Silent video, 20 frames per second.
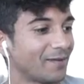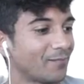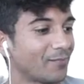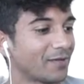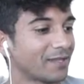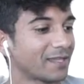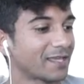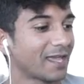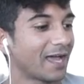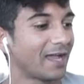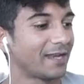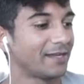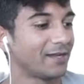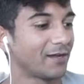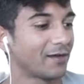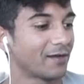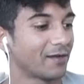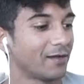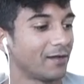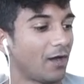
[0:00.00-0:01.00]
Bring the cat
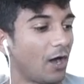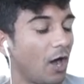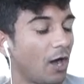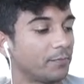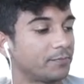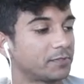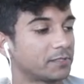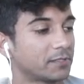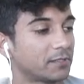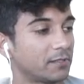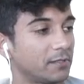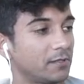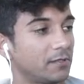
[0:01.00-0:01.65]
here. Hobbs.